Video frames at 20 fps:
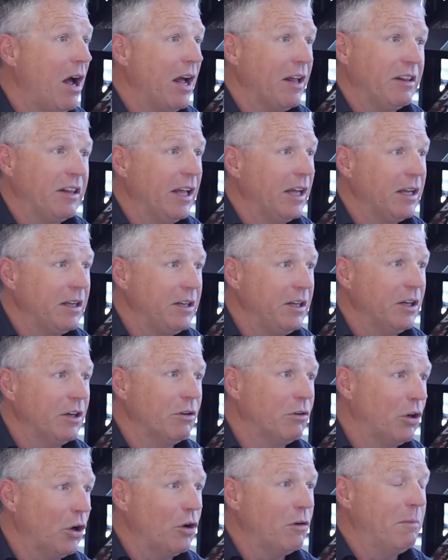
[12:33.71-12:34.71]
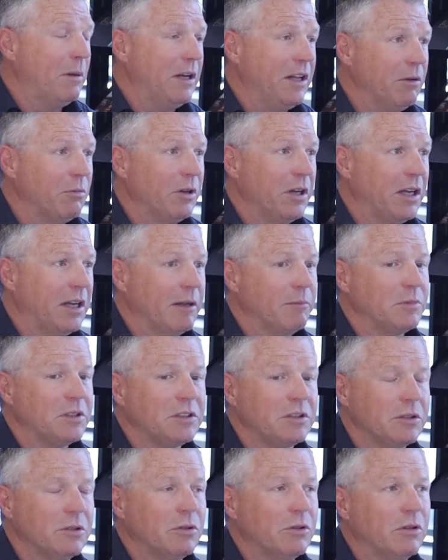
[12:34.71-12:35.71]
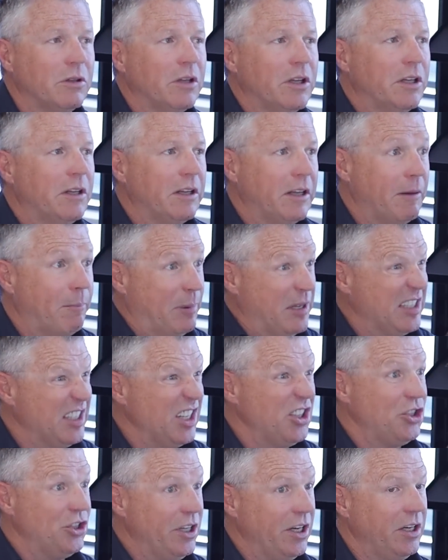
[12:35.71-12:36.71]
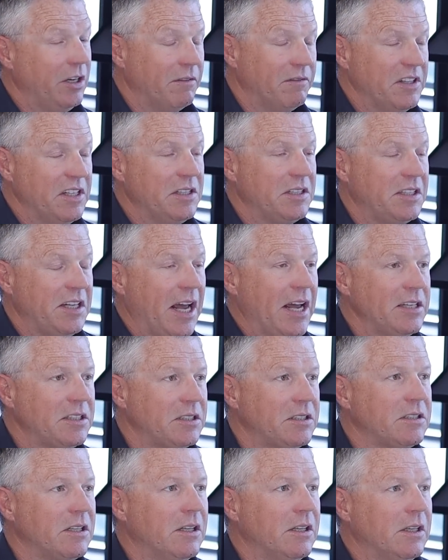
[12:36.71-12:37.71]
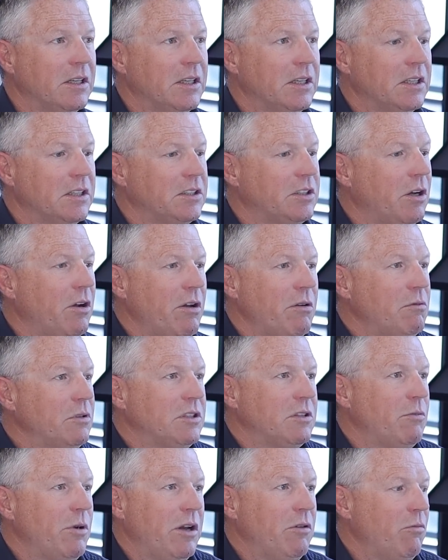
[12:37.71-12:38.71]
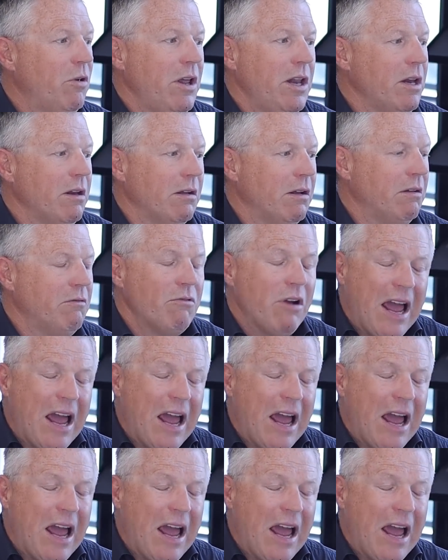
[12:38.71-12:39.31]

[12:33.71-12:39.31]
I think, you know, globally when it comes to the positioning of these tests. So it was a win-win,